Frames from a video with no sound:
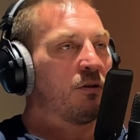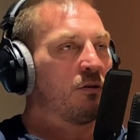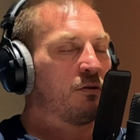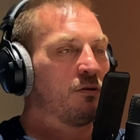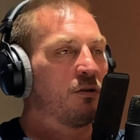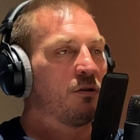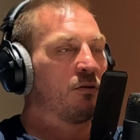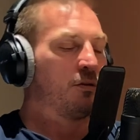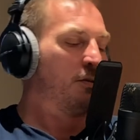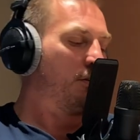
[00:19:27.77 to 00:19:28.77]
So
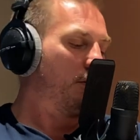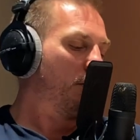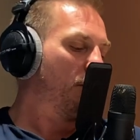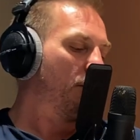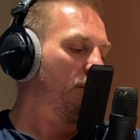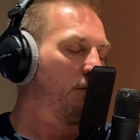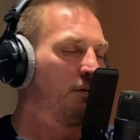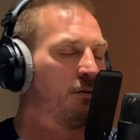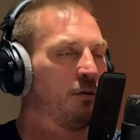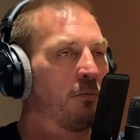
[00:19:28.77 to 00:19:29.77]

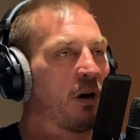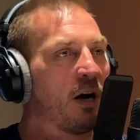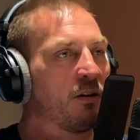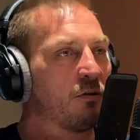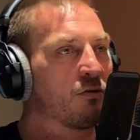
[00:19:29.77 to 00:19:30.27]
you're behind on